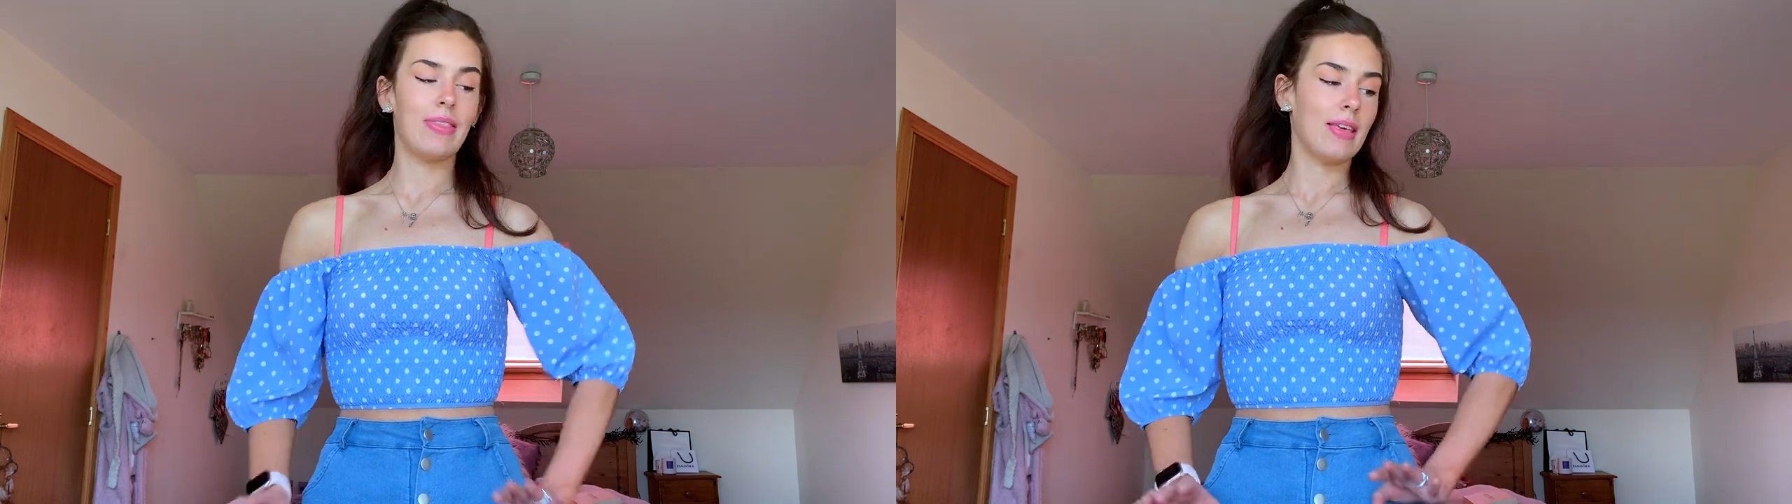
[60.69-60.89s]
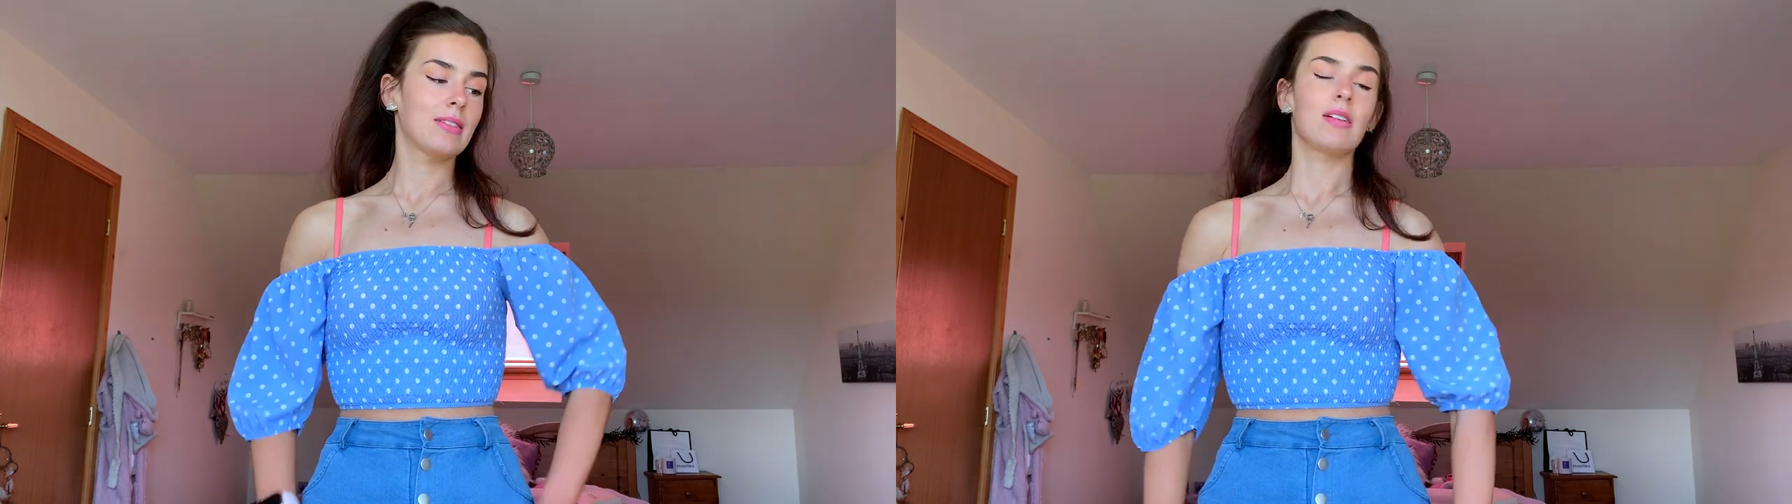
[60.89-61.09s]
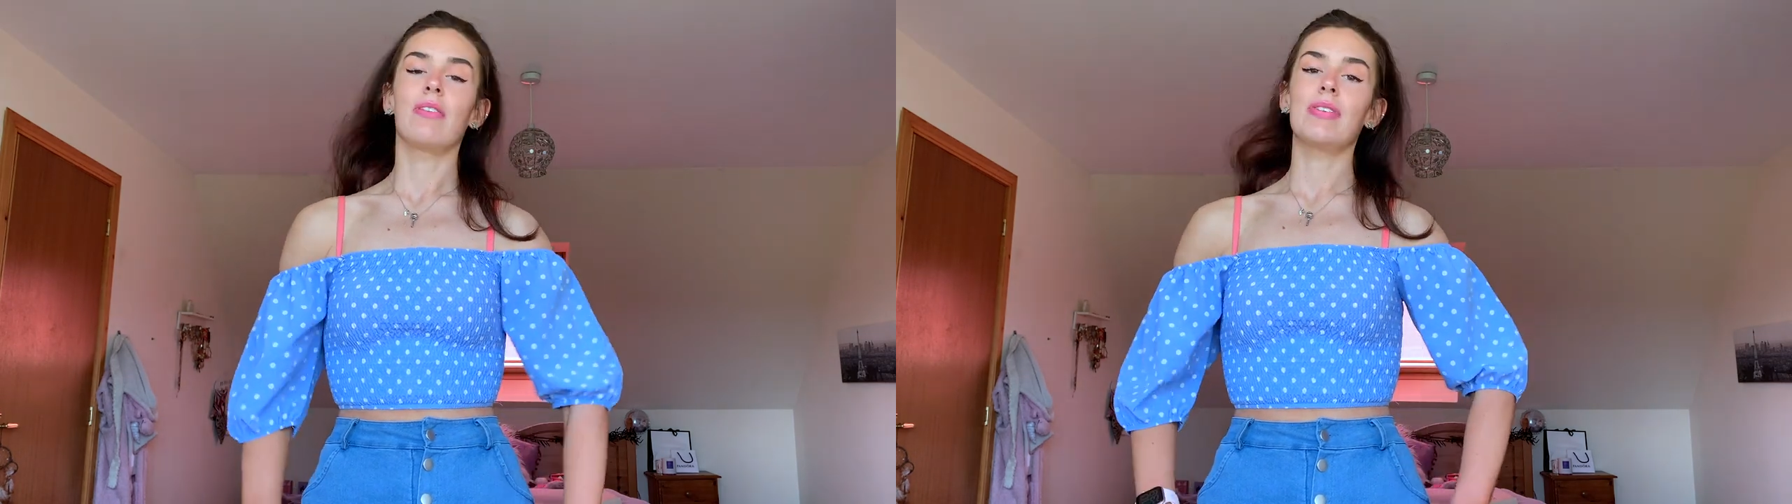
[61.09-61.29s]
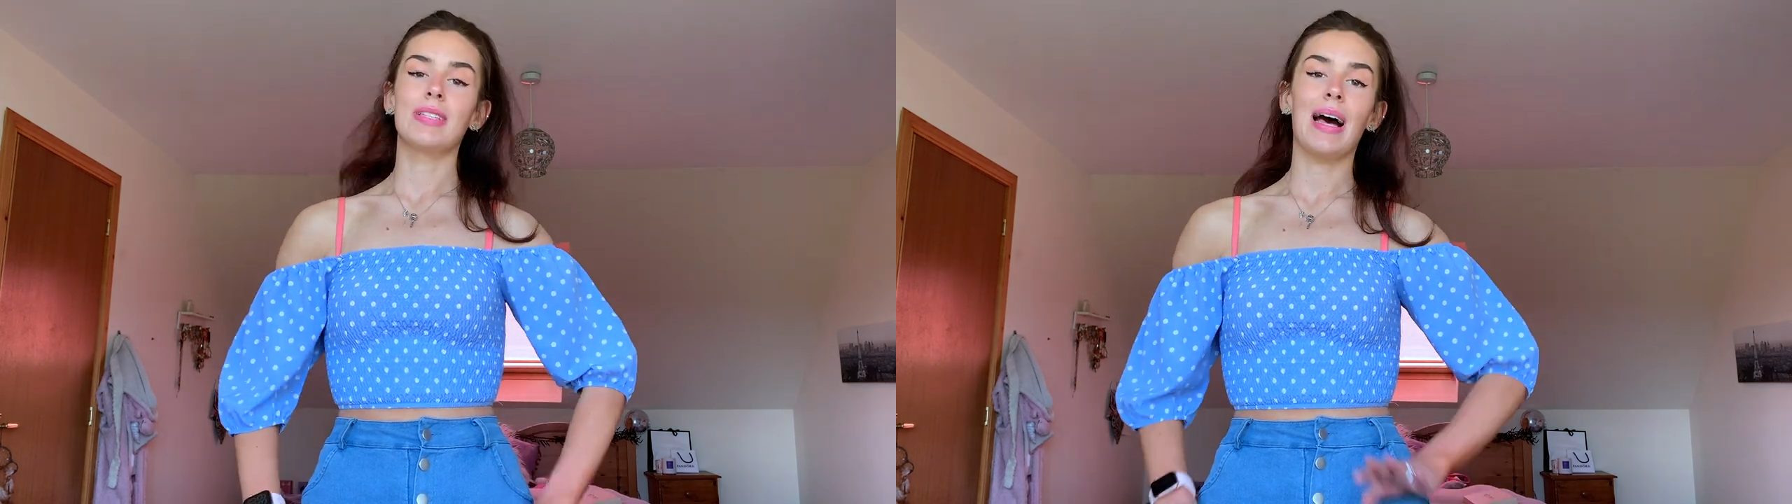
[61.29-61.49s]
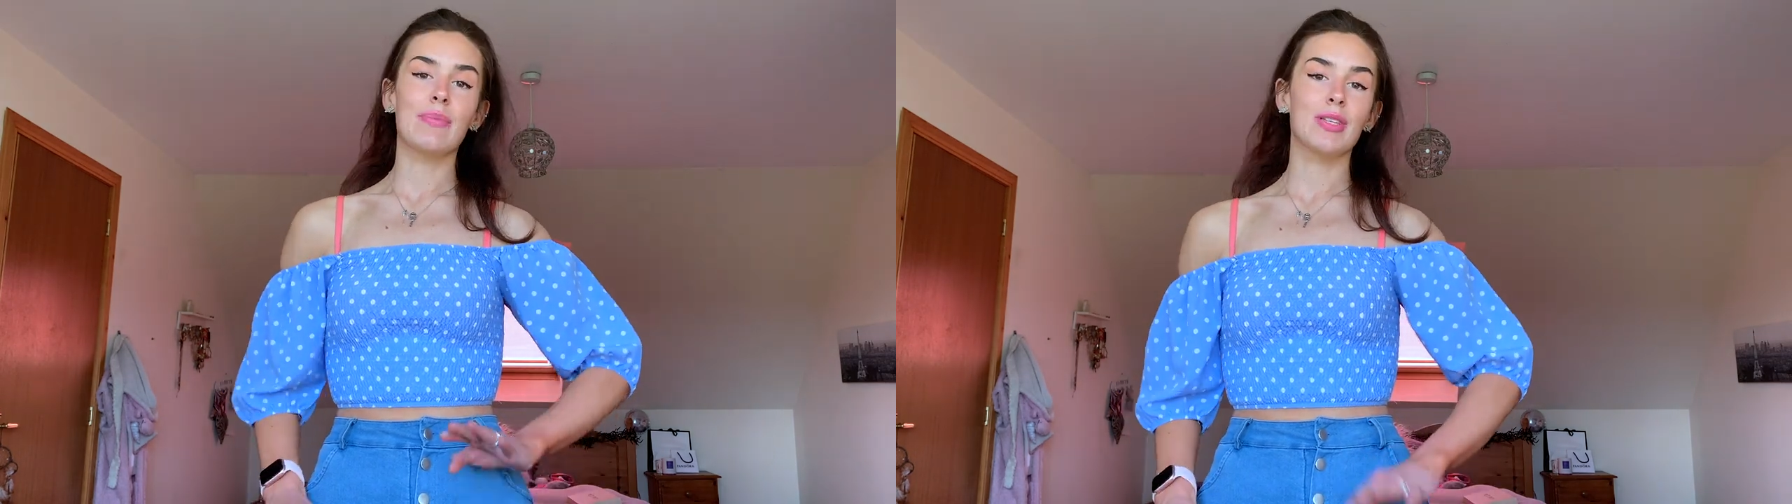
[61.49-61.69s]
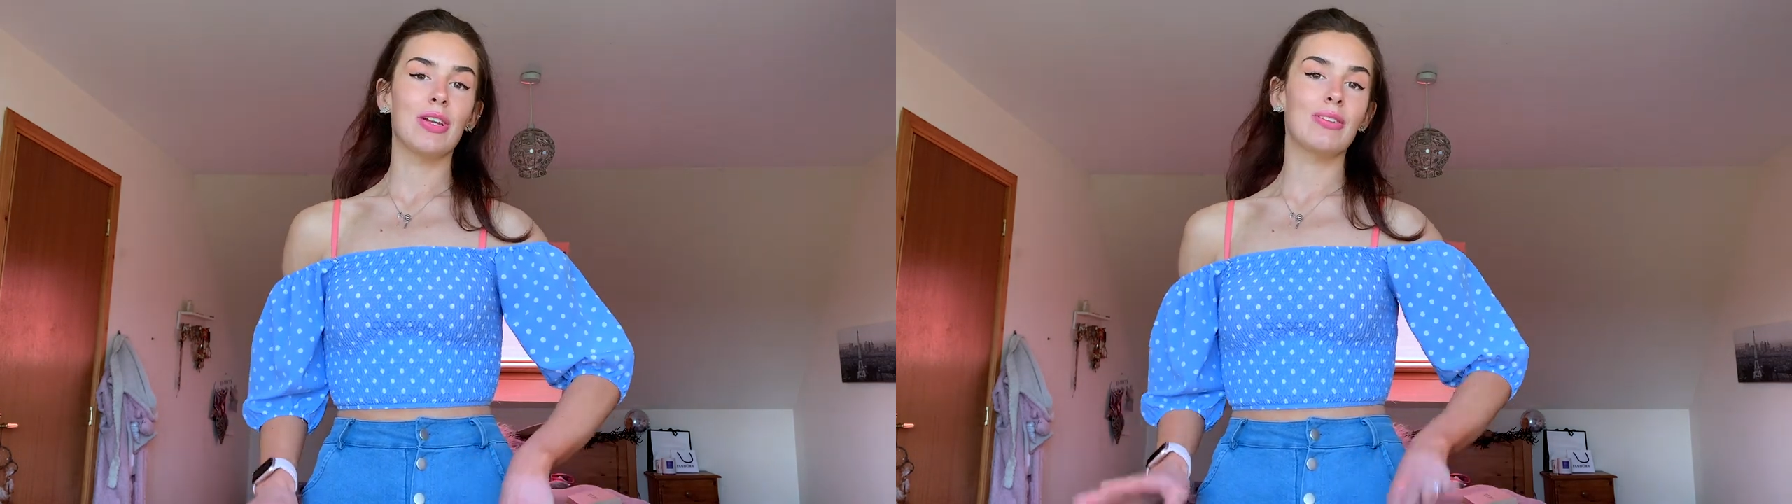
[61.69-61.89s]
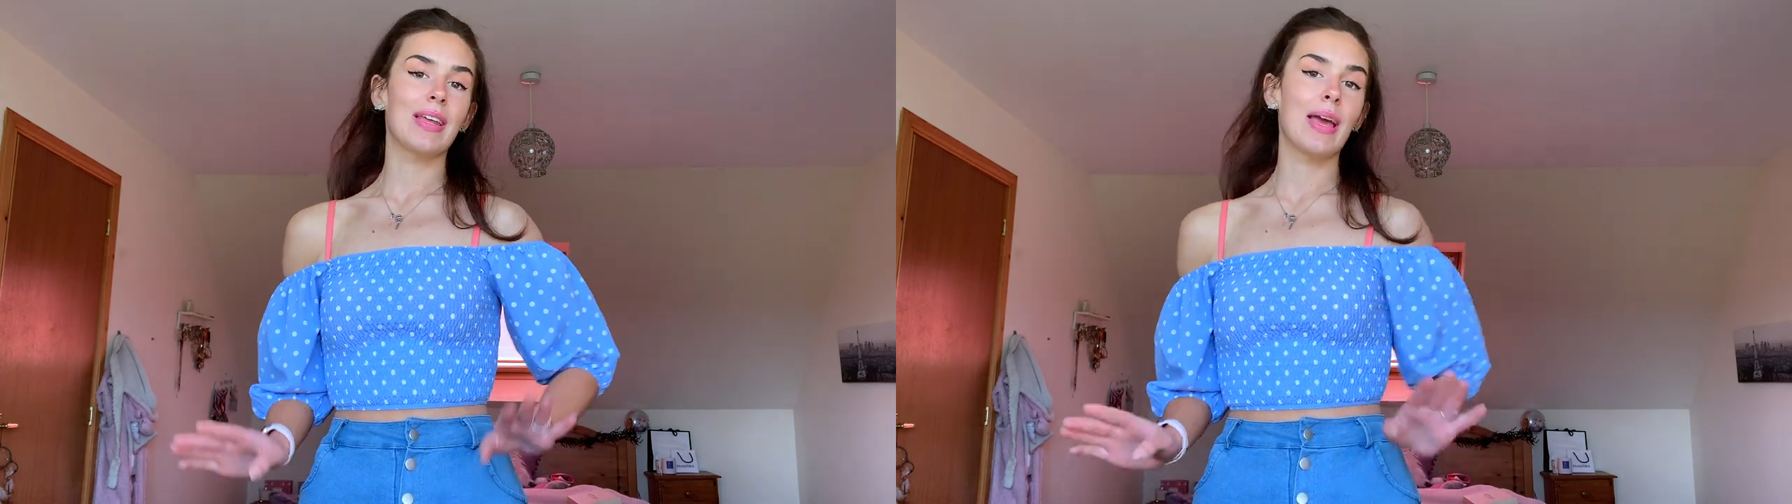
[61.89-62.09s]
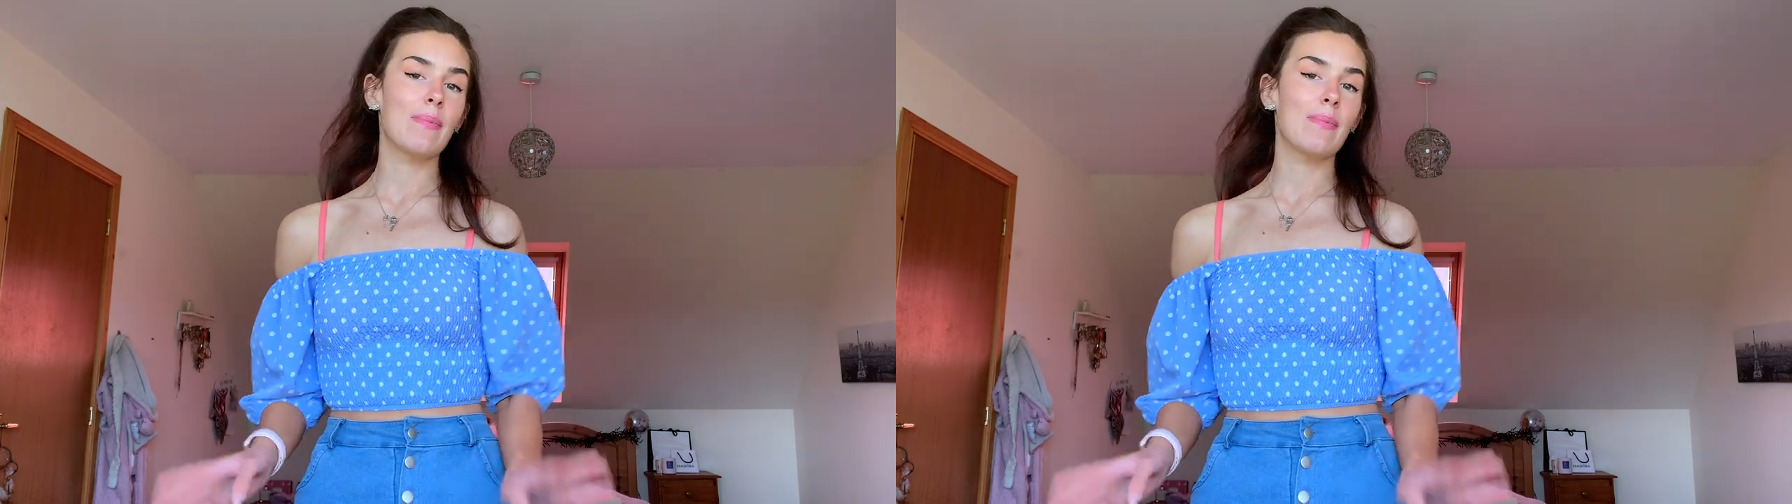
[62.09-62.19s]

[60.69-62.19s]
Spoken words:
Their stuff is absolutely